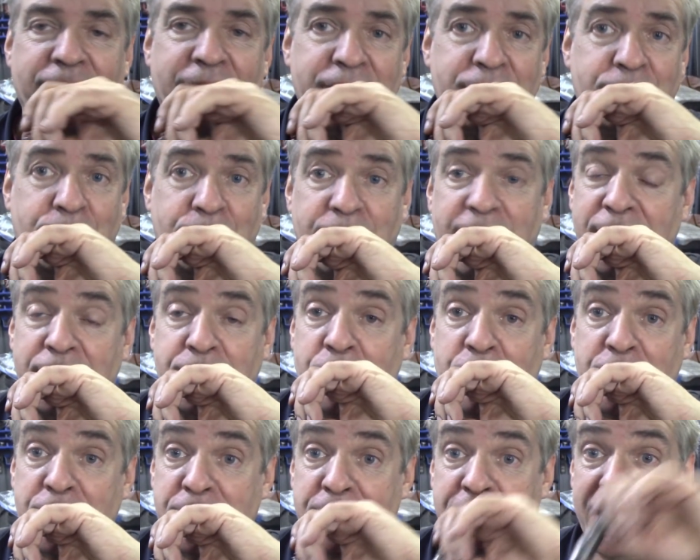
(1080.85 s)
That's
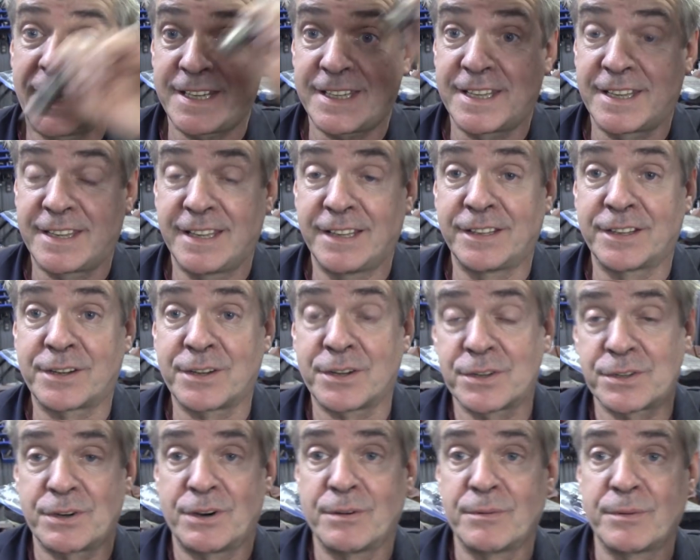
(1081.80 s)
the thing that
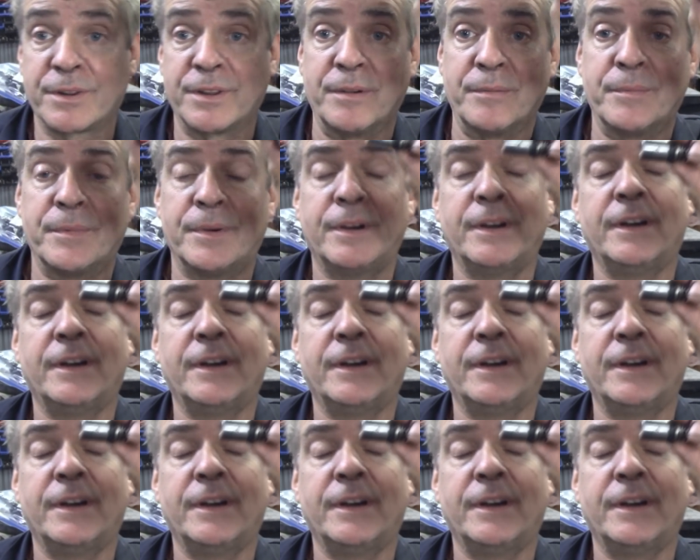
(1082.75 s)
goes wrong with them.